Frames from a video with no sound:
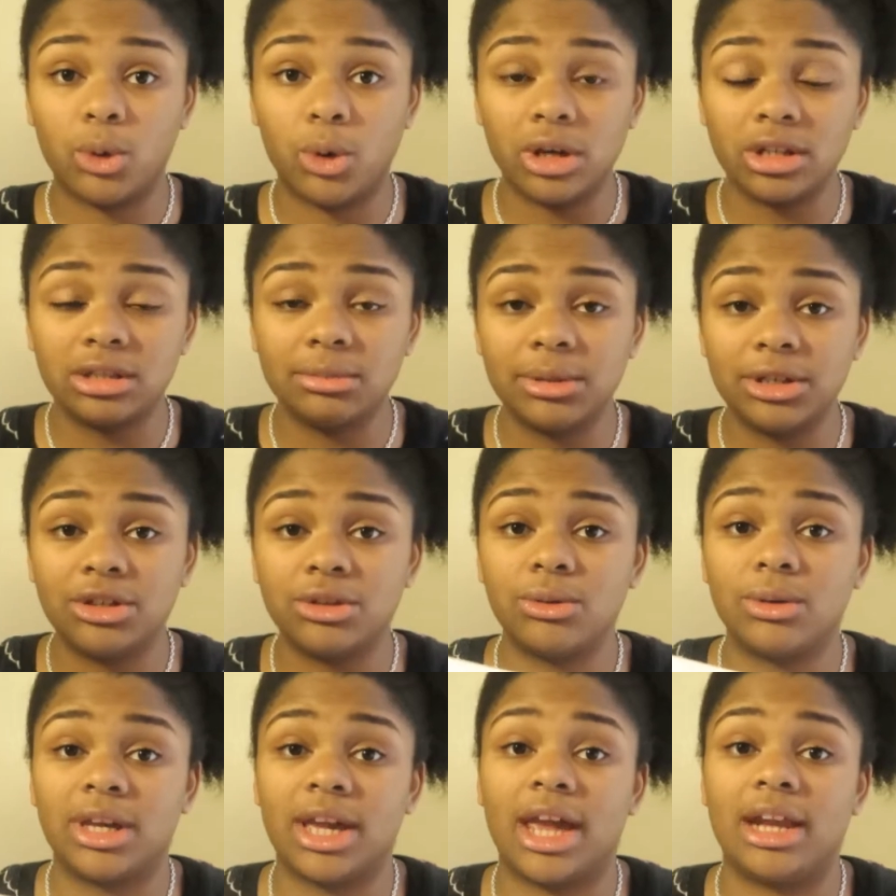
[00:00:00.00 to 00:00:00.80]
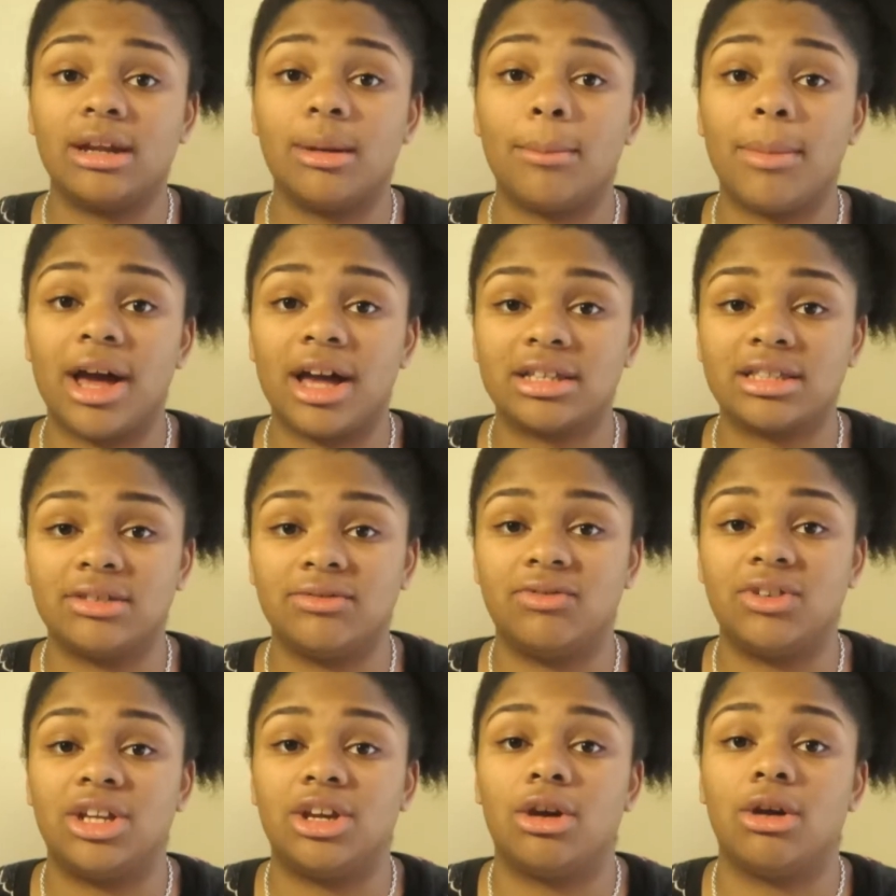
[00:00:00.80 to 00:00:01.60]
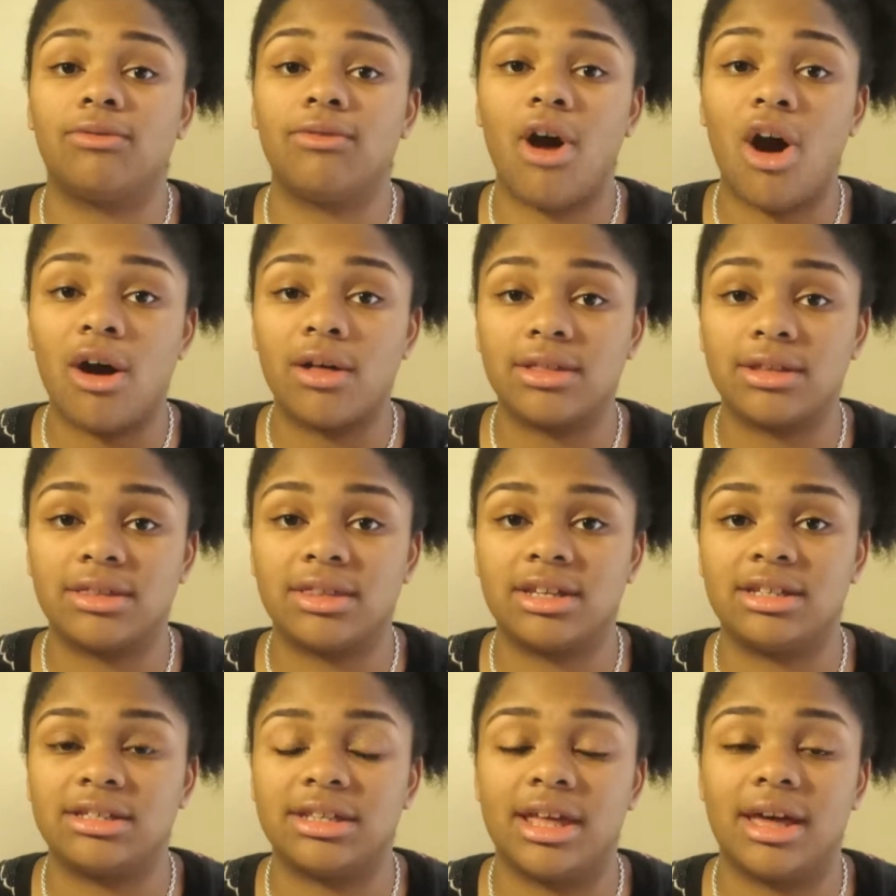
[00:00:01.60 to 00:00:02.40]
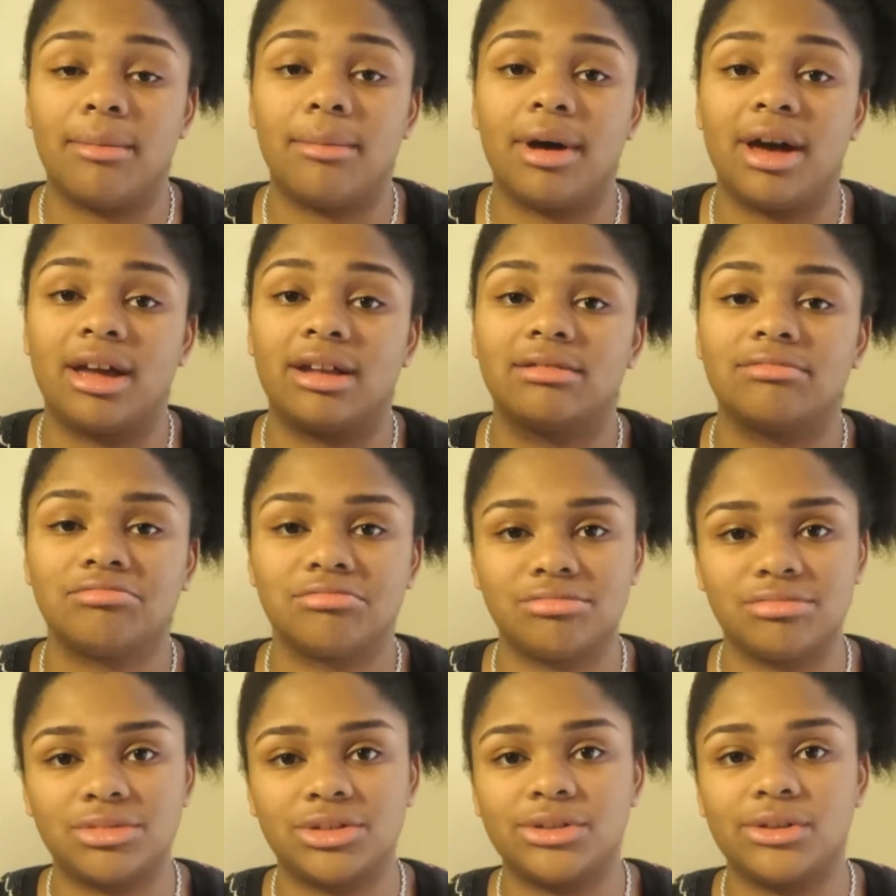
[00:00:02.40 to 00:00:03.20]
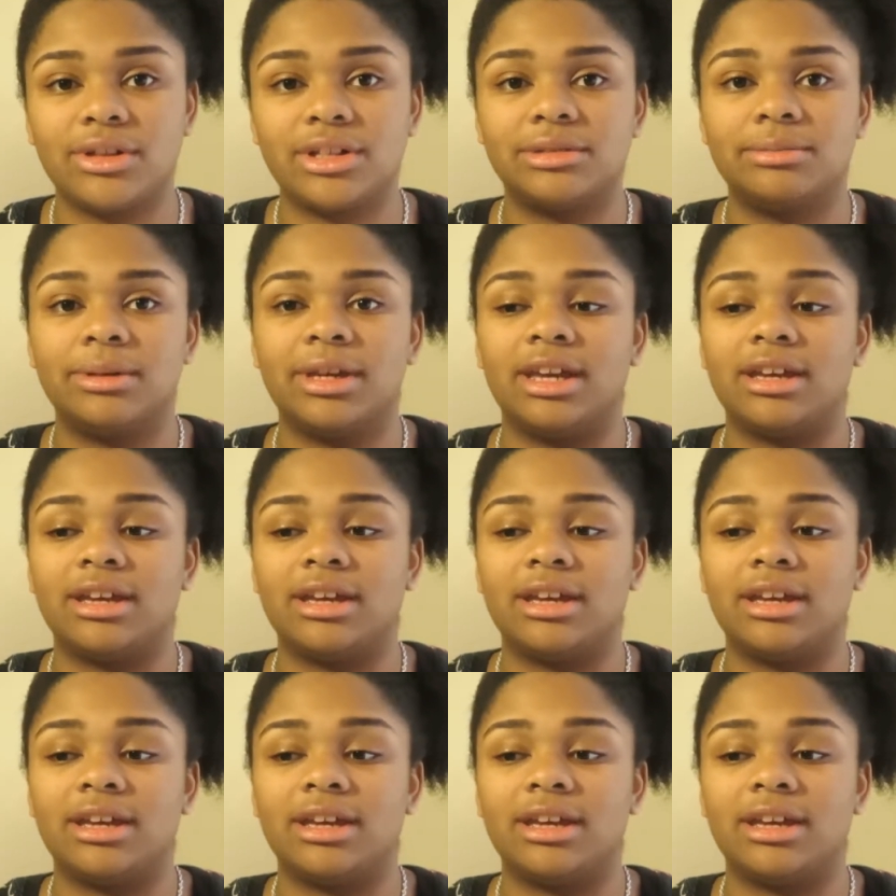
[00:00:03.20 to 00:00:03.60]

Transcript: I'm going to be doing an unboxing video of all the things that I bought. So let's